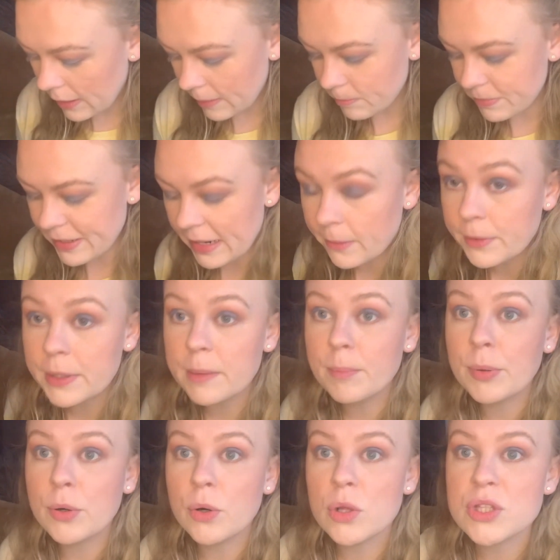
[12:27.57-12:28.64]
I'm now going
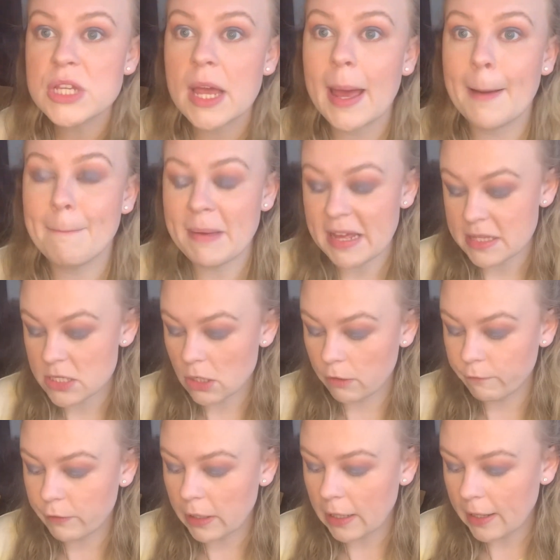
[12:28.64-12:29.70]
to put a bit
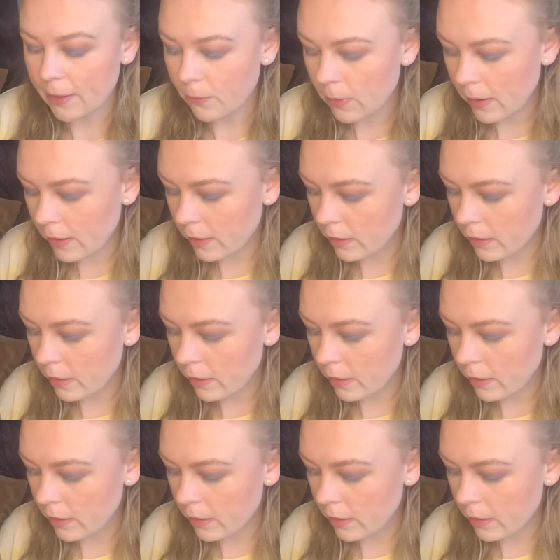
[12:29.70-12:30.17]
of glow.